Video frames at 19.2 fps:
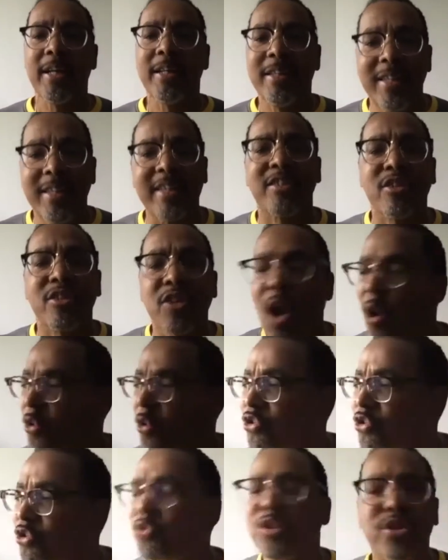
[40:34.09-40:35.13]
This
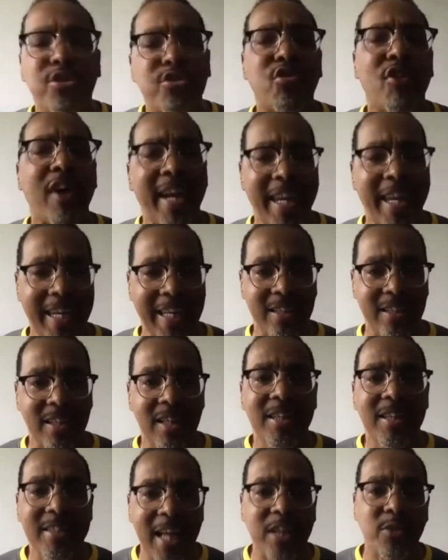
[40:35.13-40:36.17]
goes to the trained.
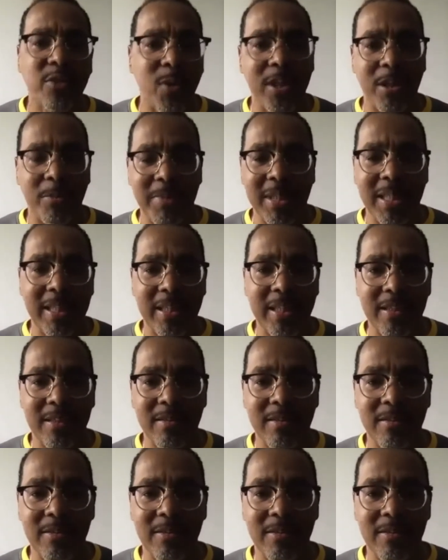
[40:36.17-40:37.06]
That's what it means.